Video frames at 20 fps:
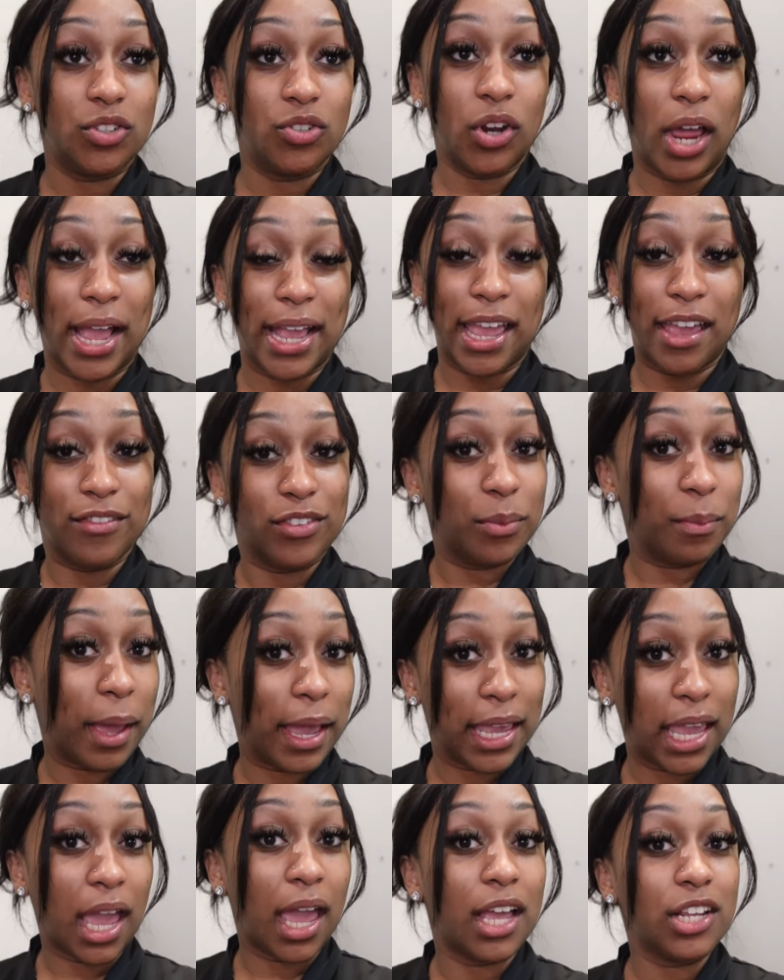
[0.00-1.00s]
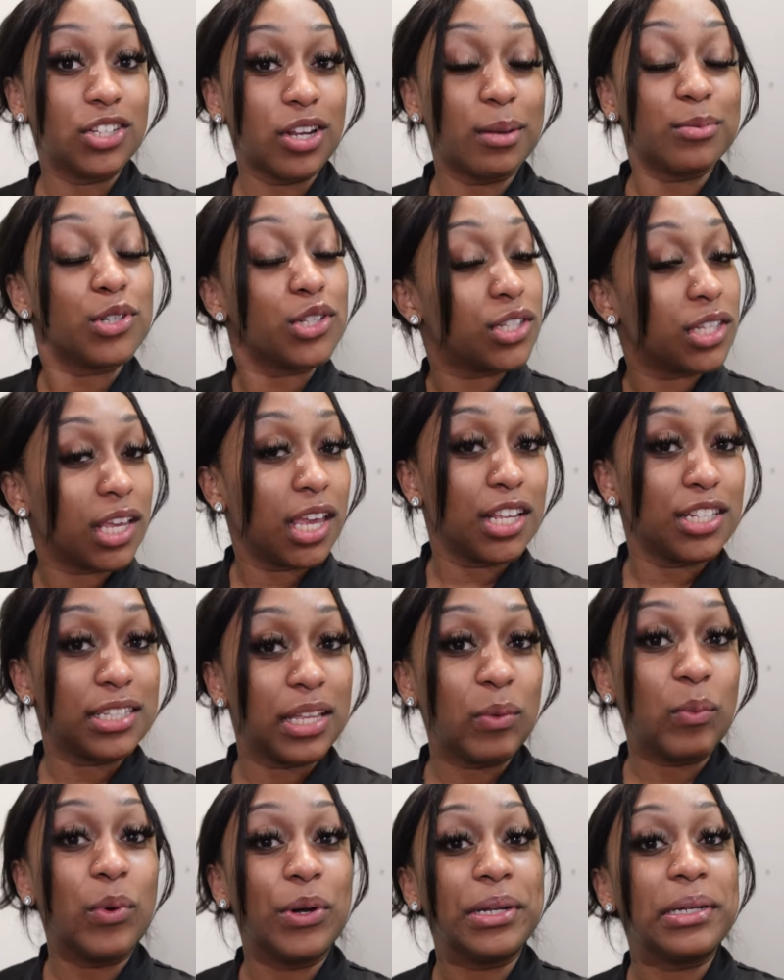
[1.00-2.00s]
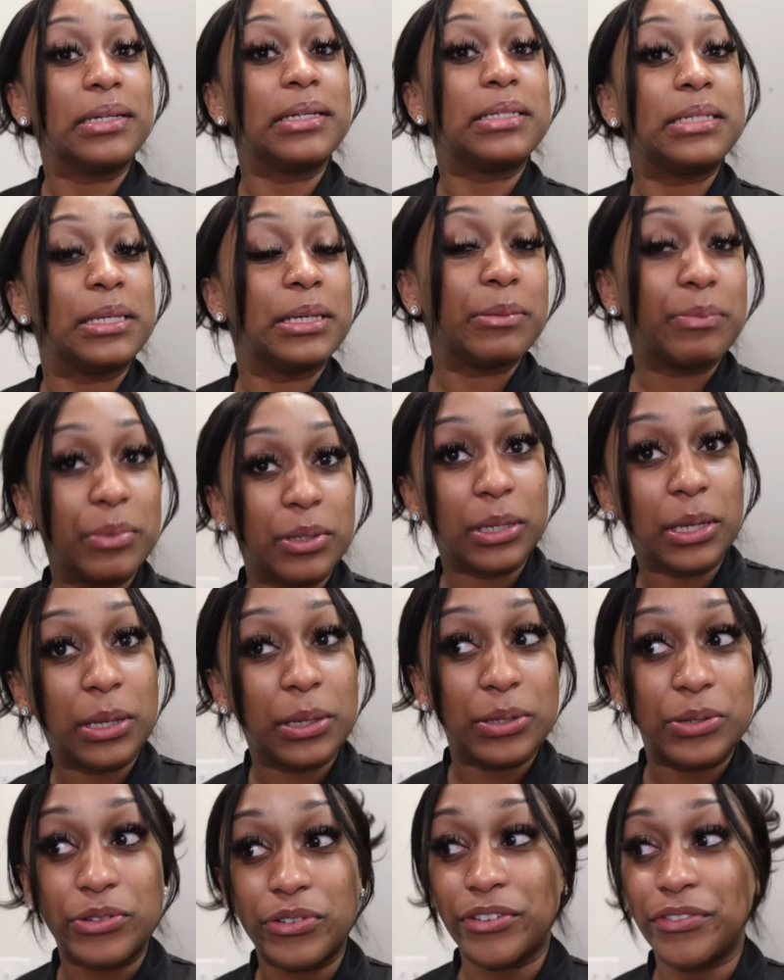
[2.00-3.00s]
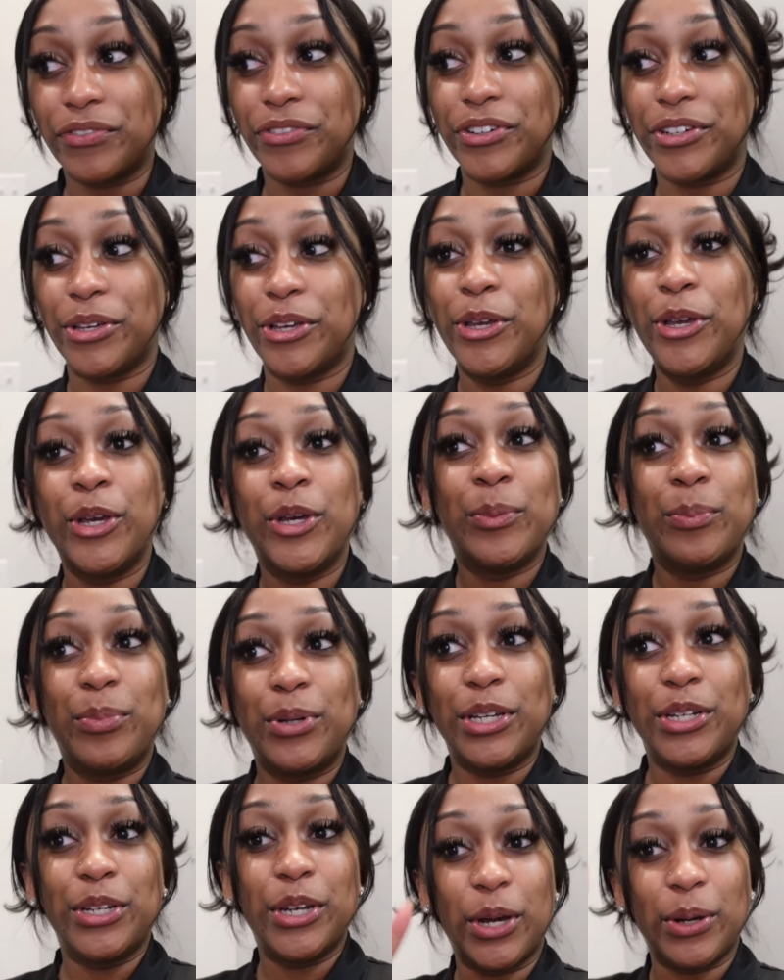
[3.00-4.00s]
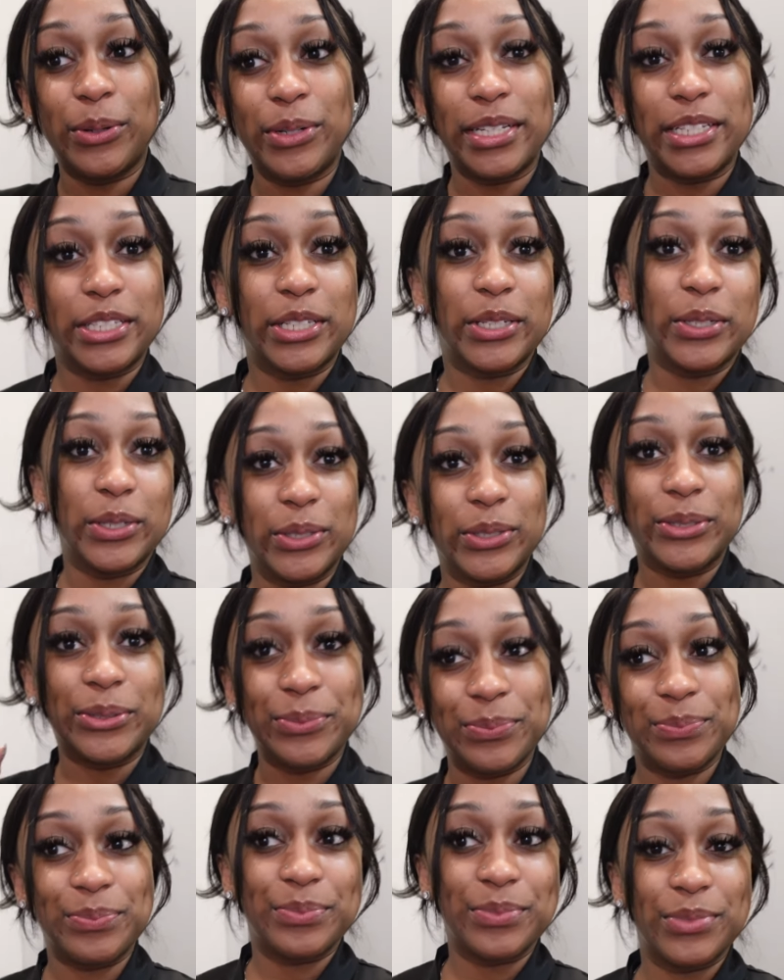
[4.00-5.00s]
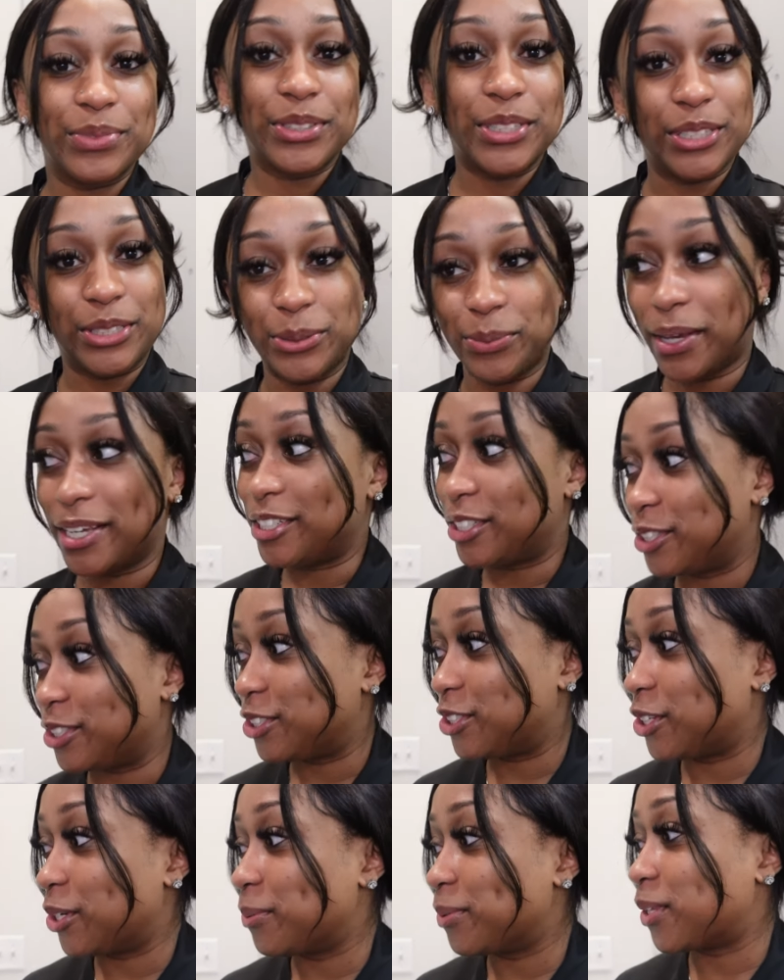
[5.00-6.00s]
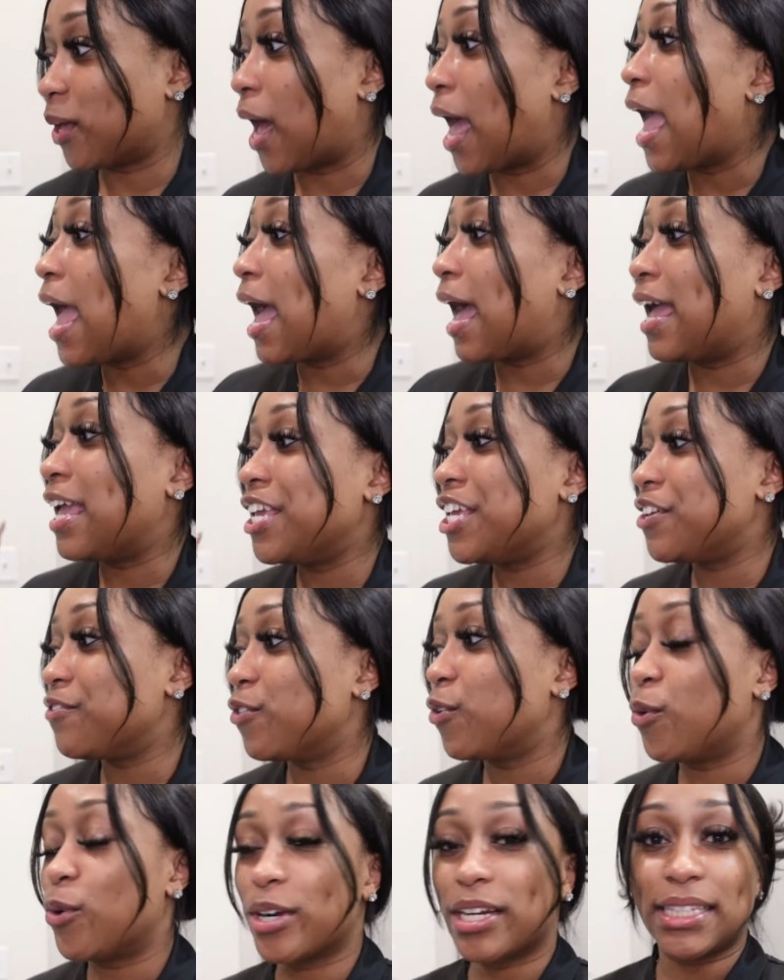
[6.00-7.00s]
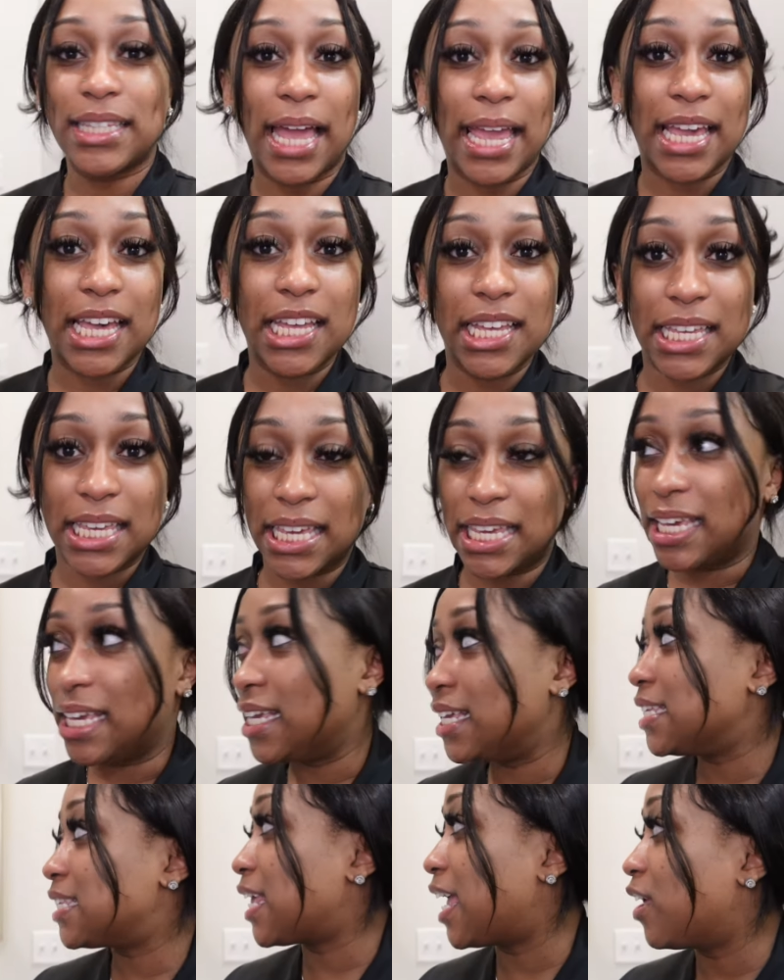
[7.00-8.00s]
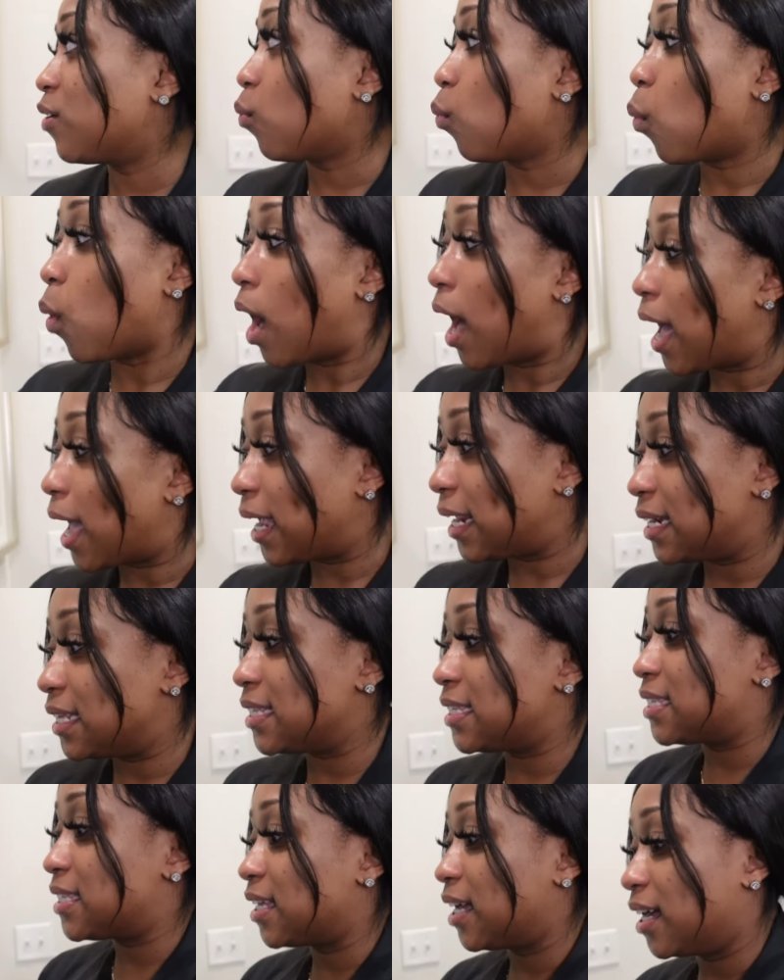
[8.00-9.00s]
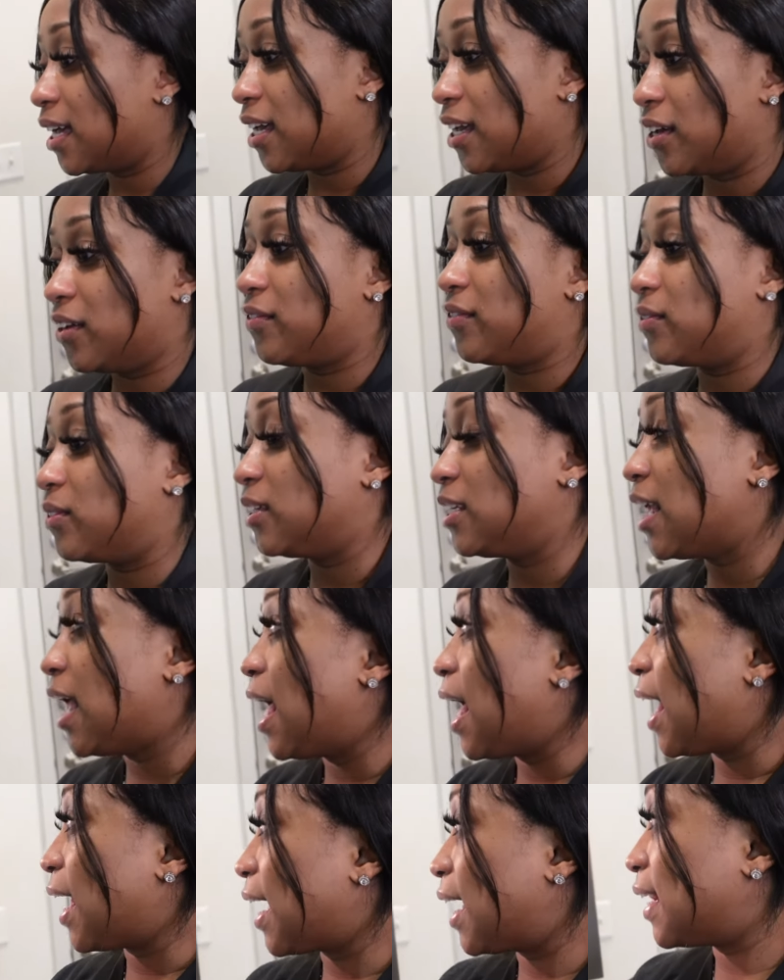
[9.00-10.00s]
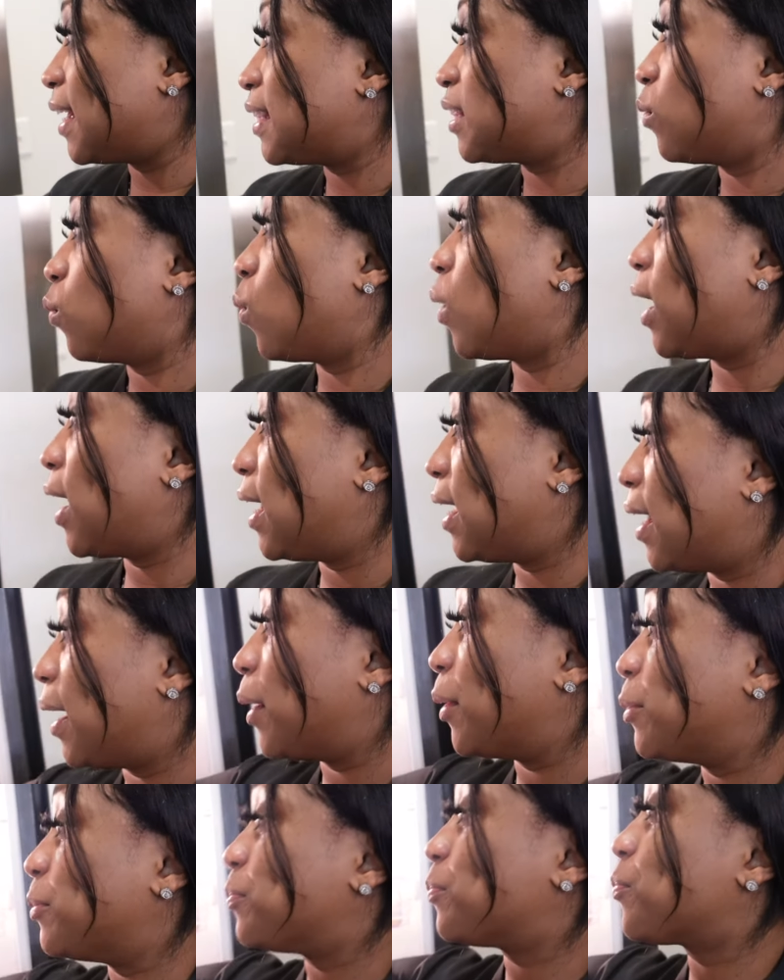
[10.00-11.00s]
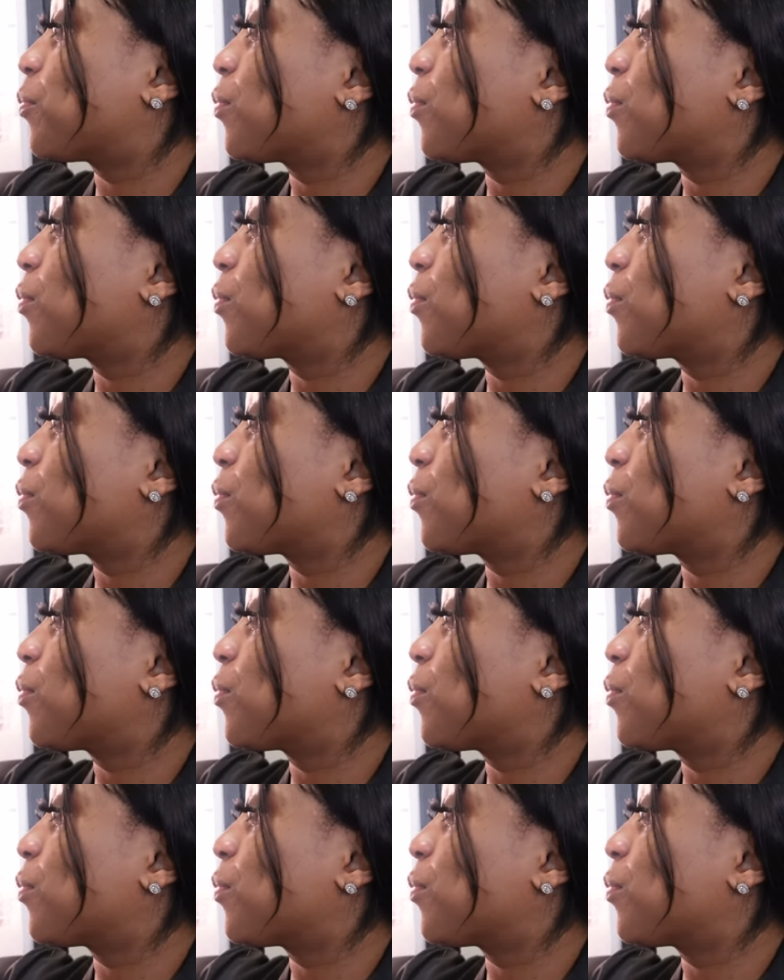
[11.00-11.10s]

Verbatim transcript: I gave them my cash up just in case they wanted to tip your kindred for putting on this little situation shift. So I, I even ordered like cookies and wine and stuff. I gotta get the wine out.